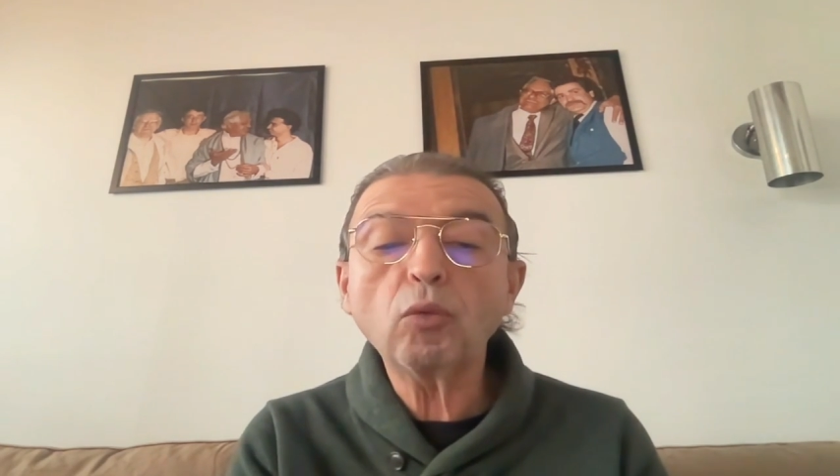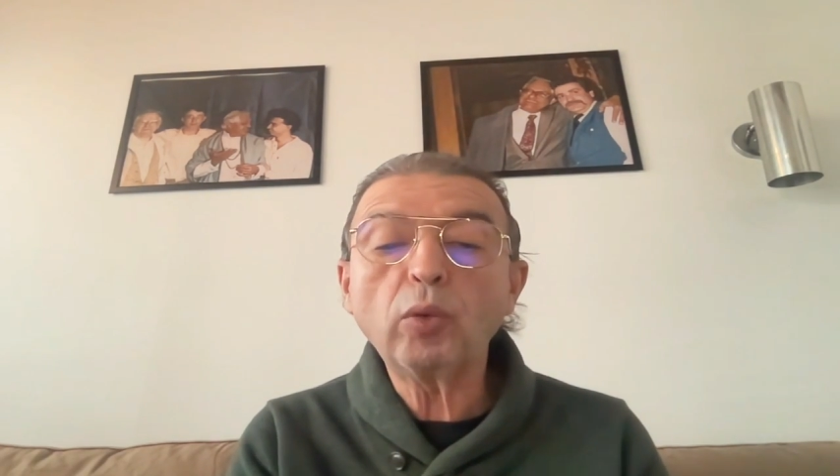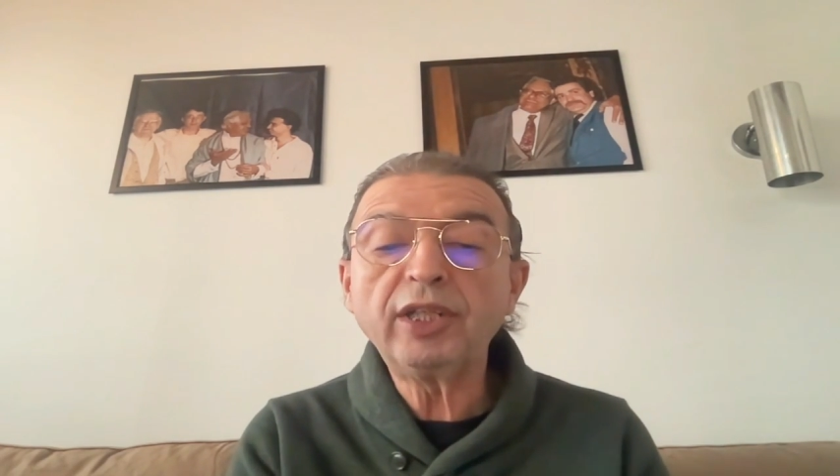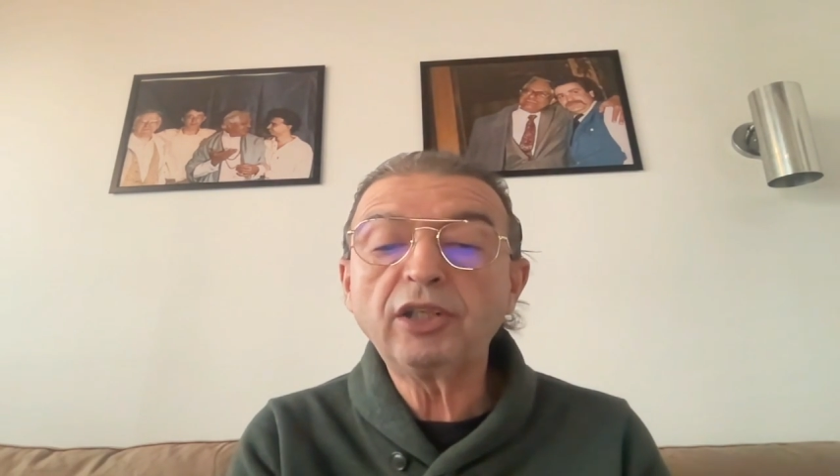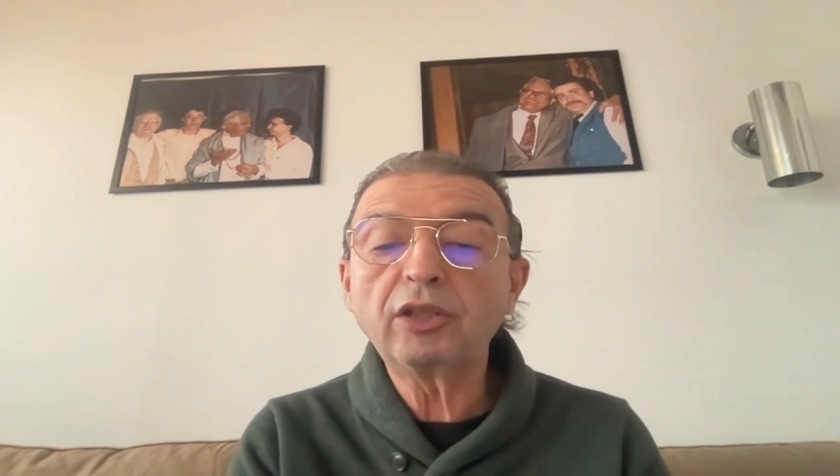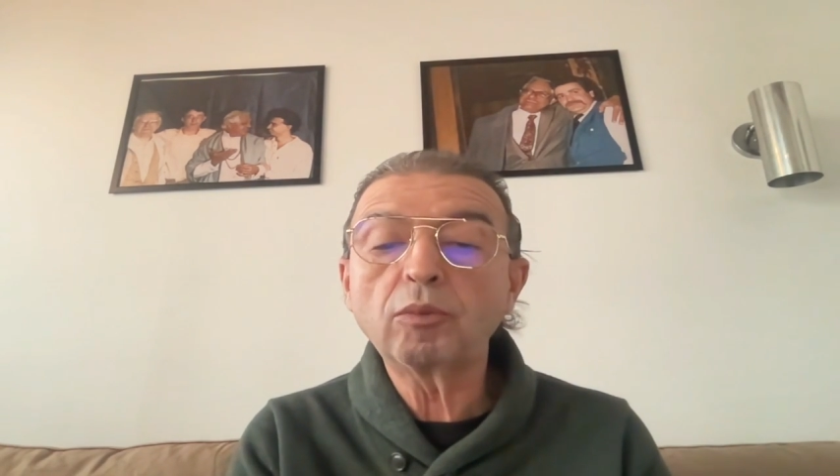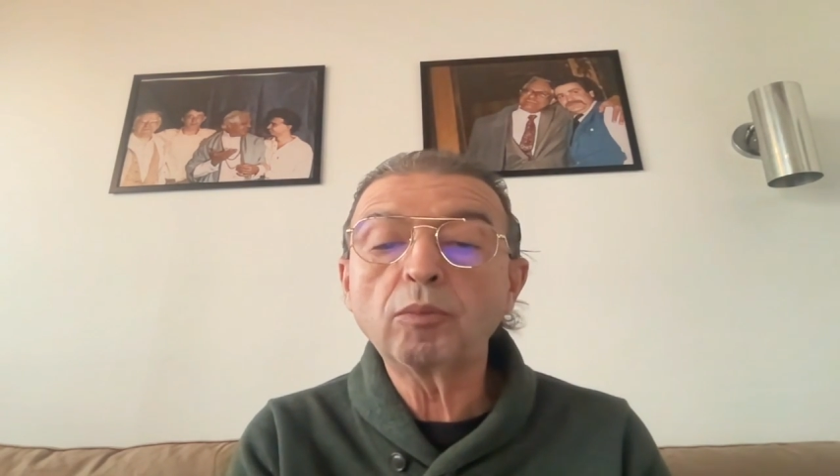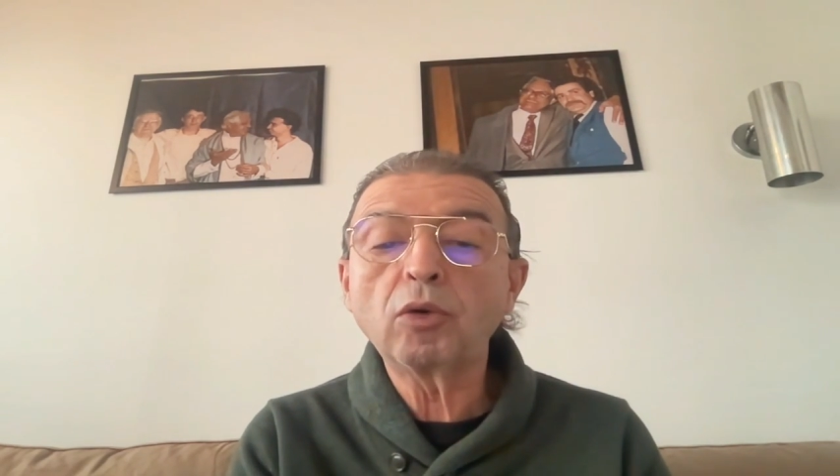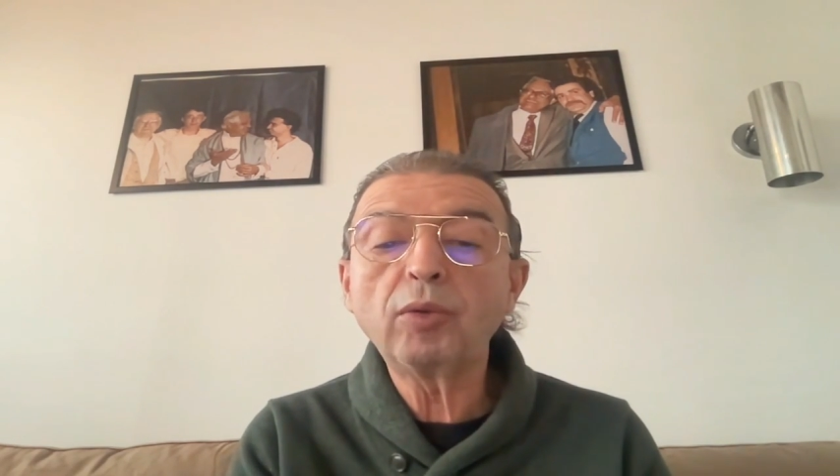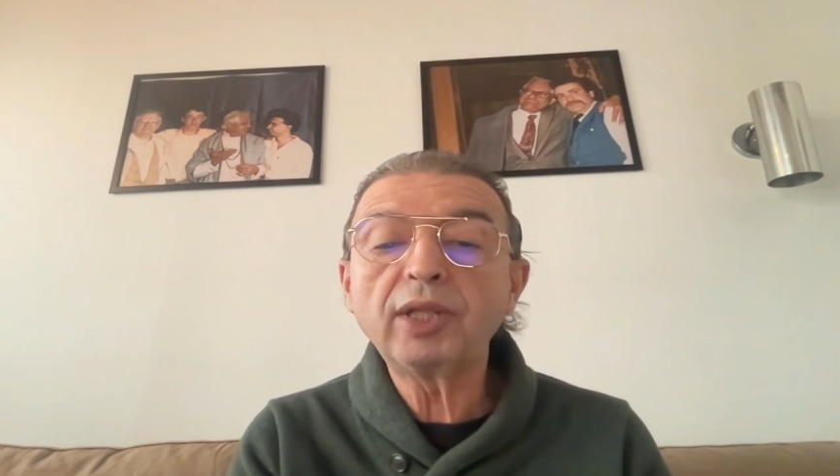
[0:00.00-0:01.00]
wisdom
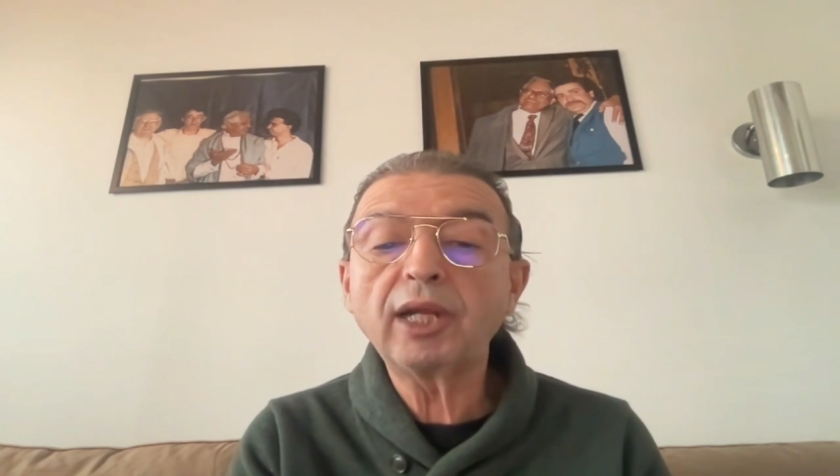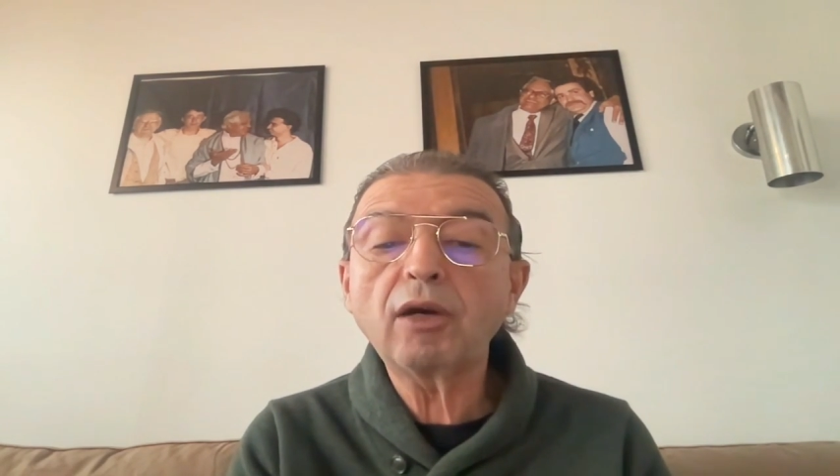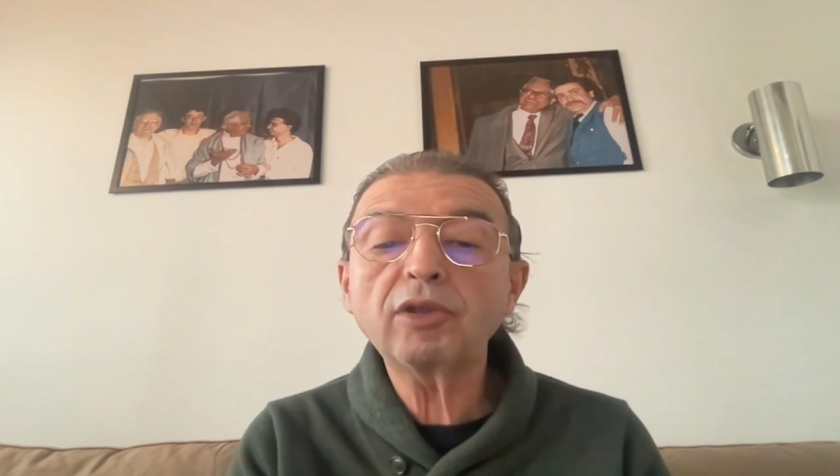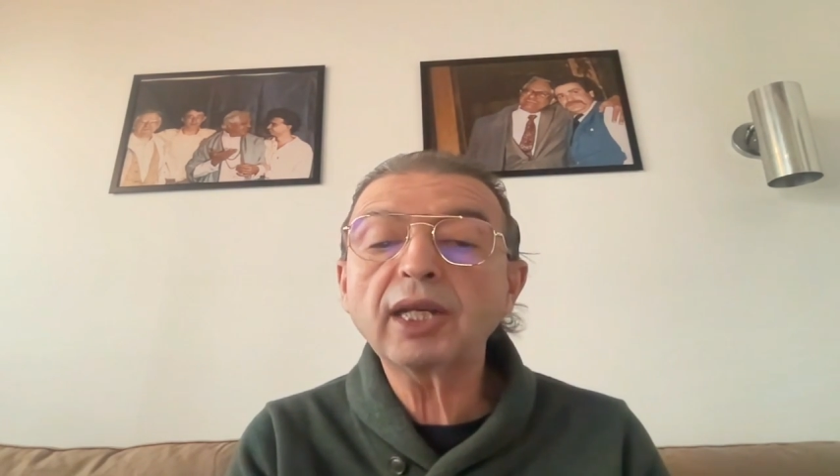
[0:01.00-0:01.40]
without